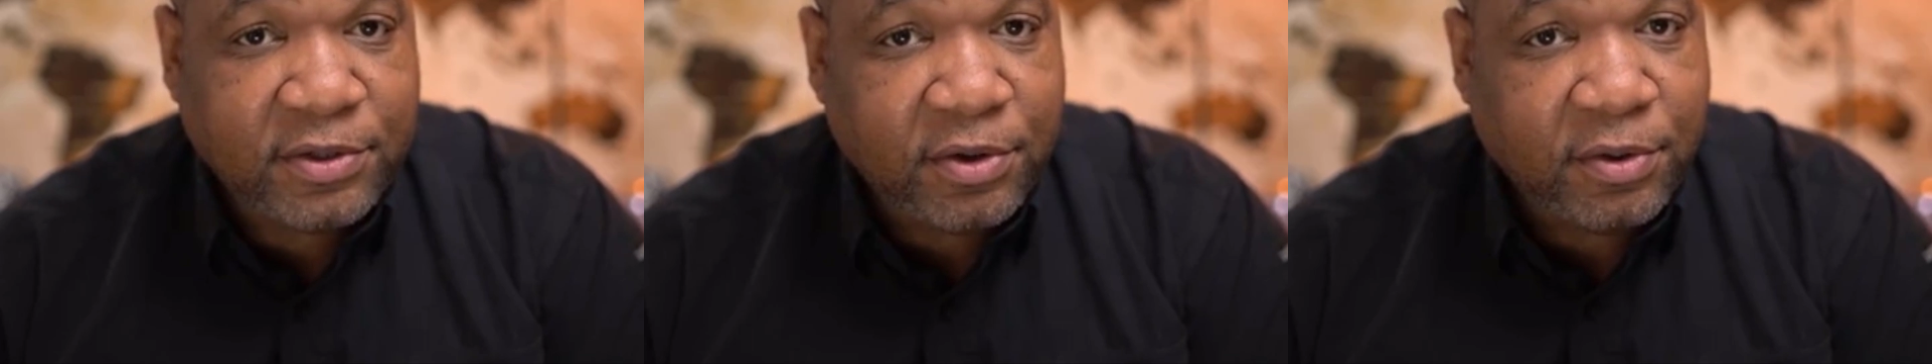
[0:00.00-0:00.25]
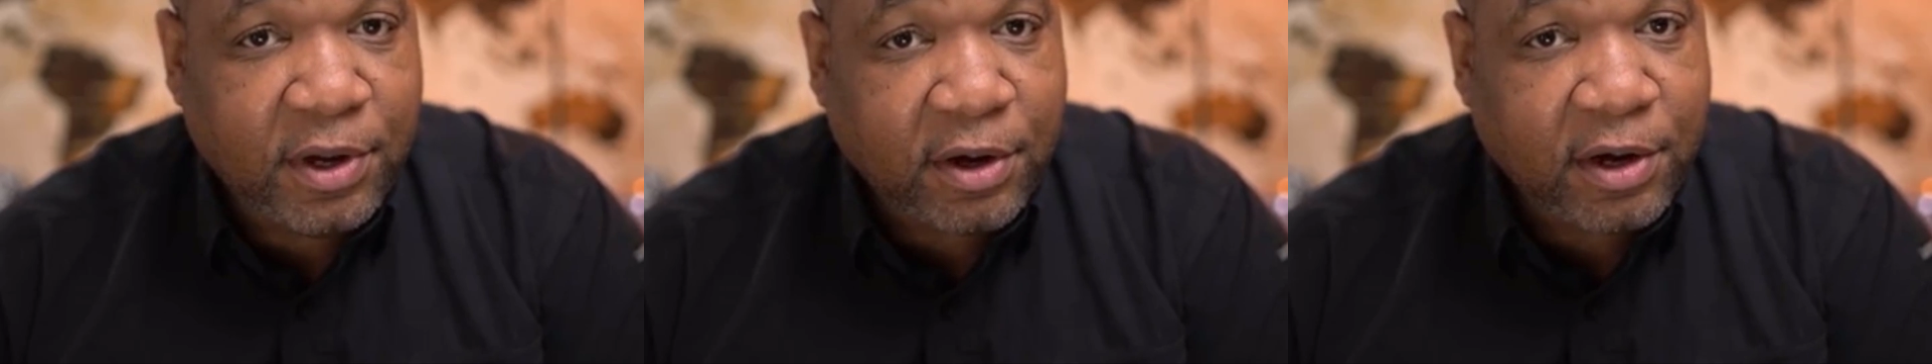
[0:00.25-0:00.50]

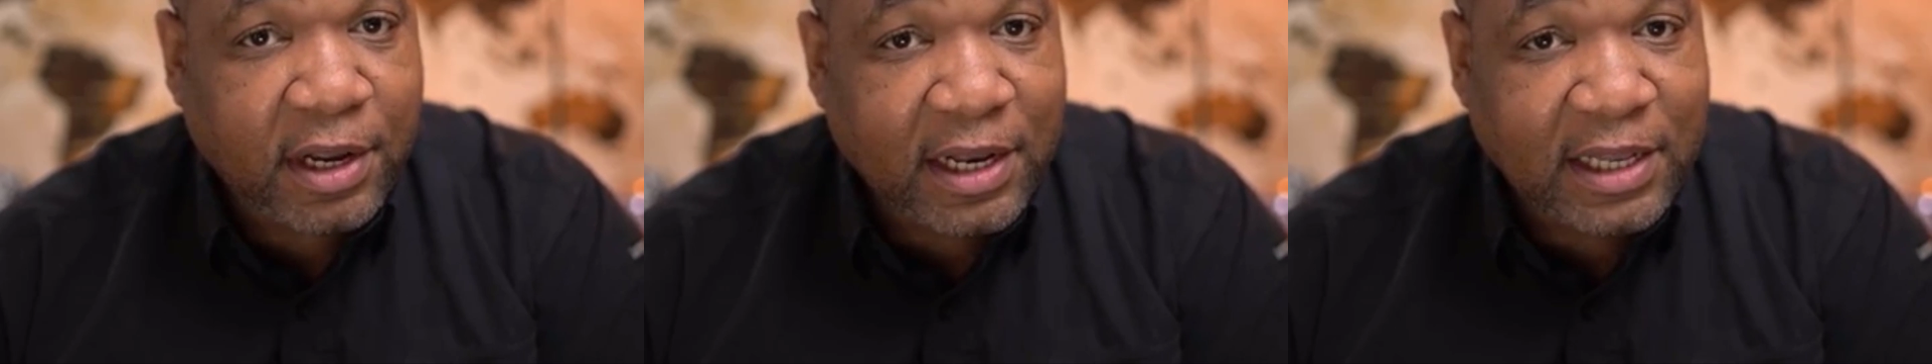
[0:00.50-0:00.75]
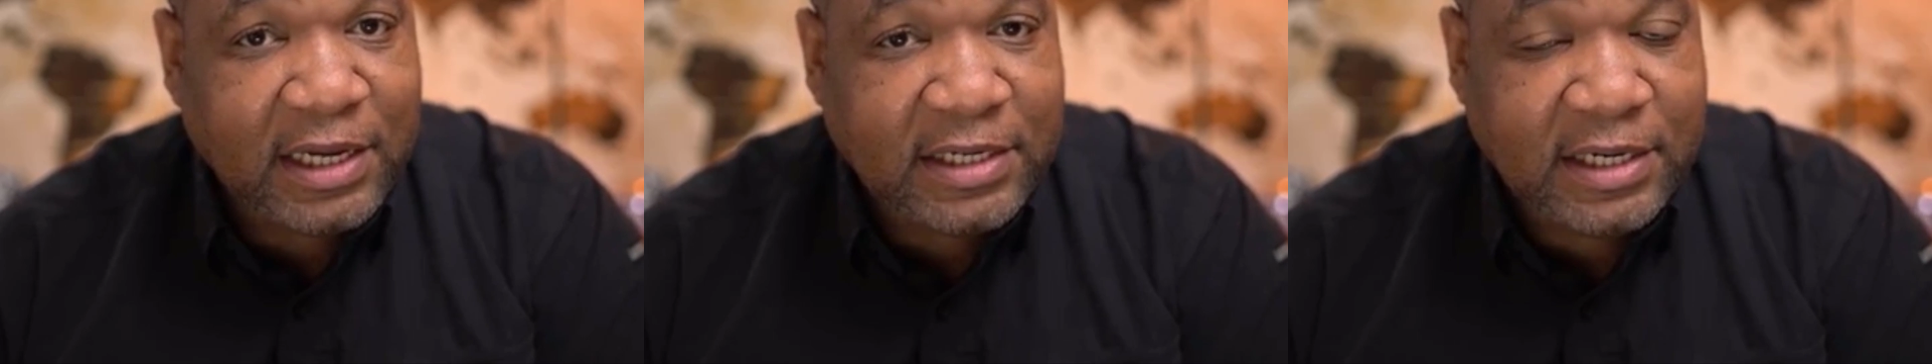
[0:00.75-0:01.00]
So they're going to at
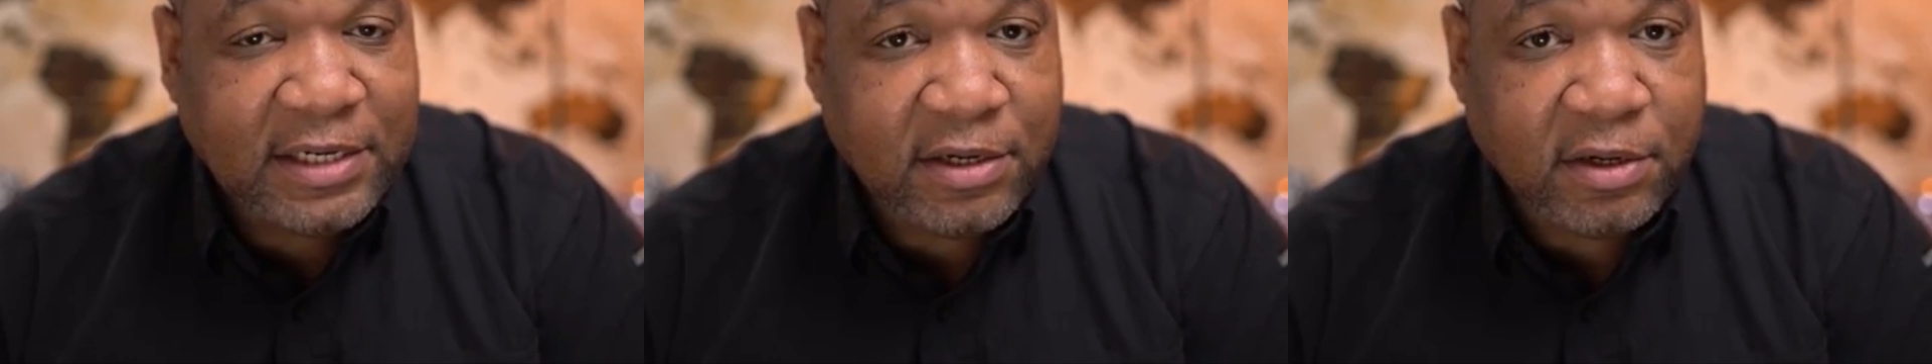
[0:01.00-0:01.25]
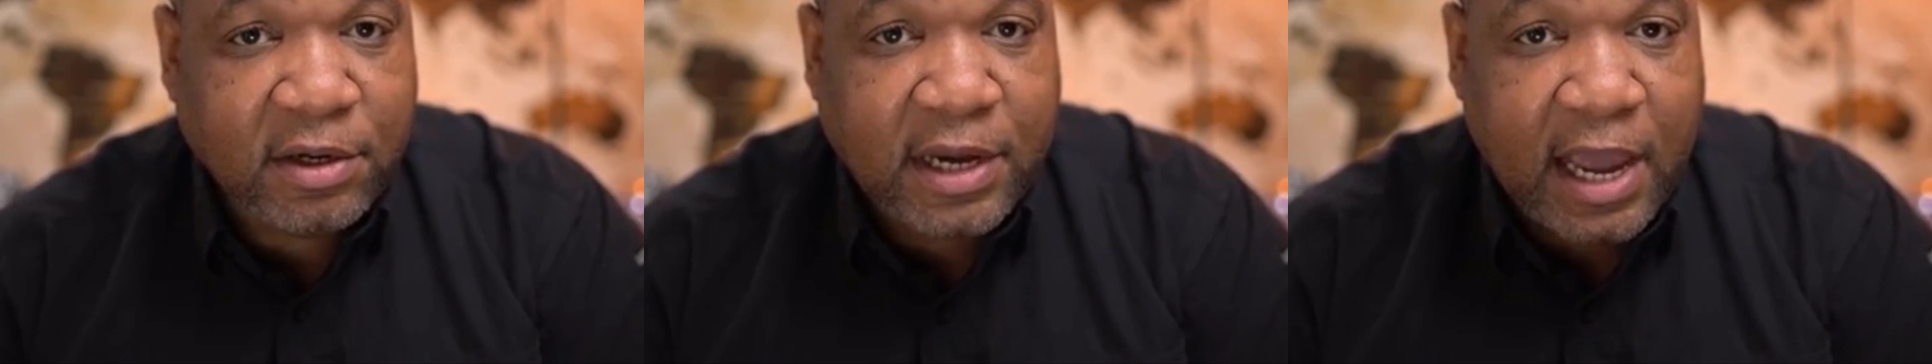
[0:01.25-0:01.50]
least need to
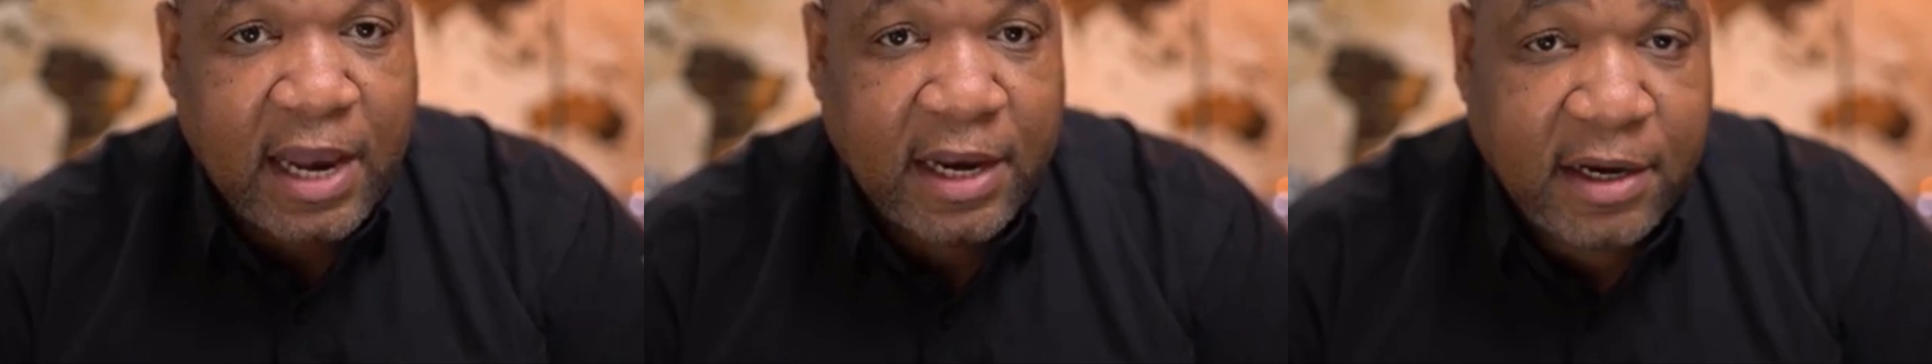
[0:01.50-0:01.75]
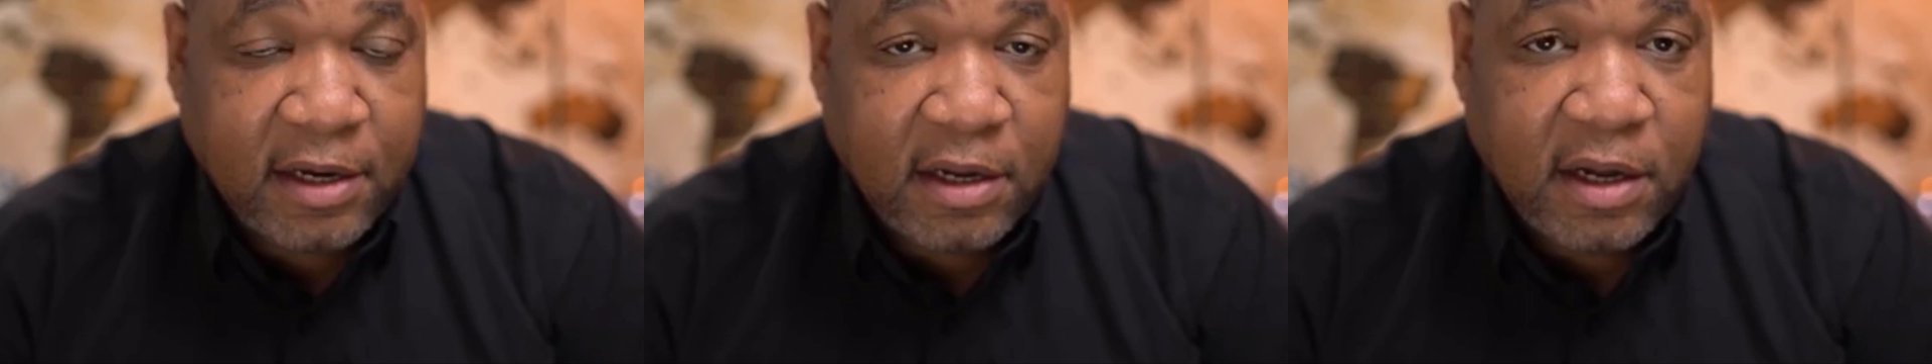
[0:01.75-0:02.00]
look at
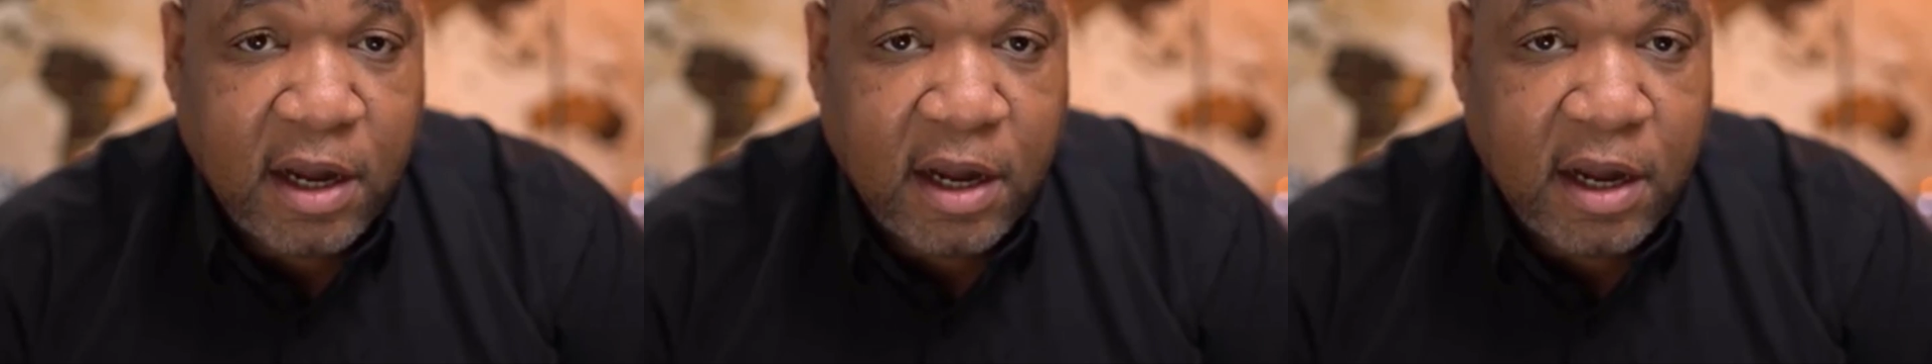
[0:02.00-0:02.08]
it